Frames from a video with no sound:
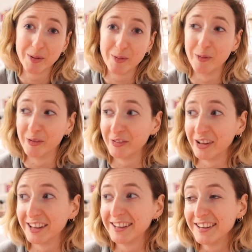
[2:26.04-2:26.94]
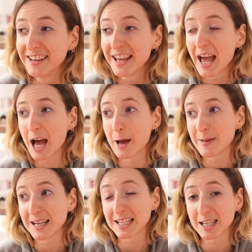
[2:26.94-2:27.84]
so awful. Um,
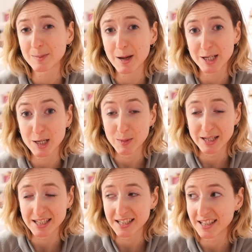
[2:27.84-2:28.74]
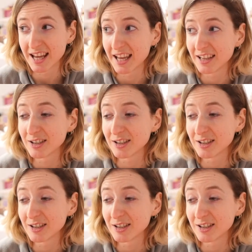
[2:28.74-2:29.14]
and it's especially windy today.